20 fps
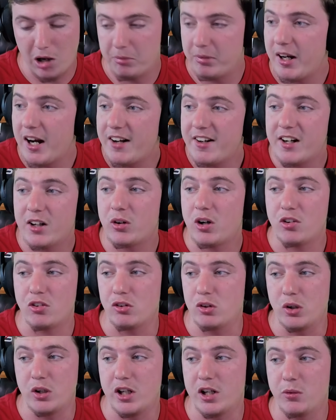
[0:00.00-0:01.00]
But I
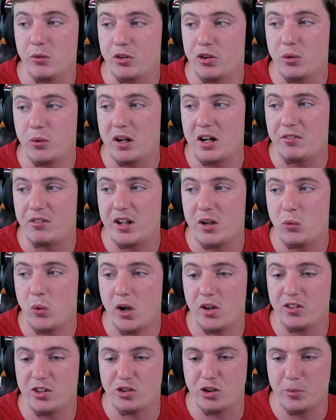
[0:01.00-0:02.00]
digress. They will do
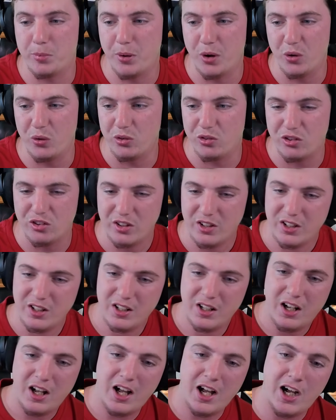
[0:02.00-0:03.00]
whatever they want, I
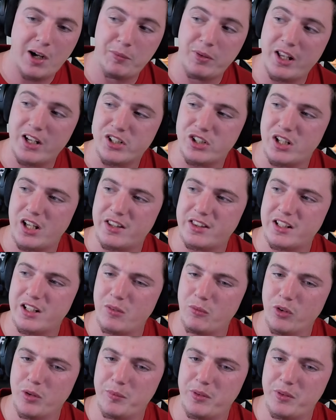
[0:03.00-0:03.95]
suppose. But actually, I